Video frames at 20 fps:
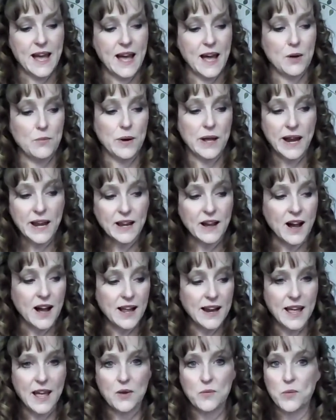uh, what I
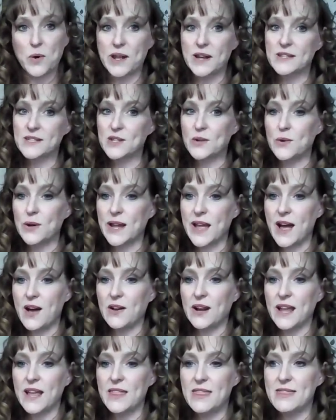got and what is going
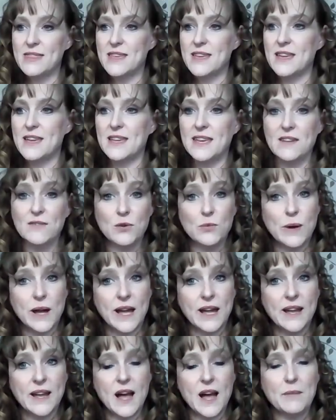out in the giveaway.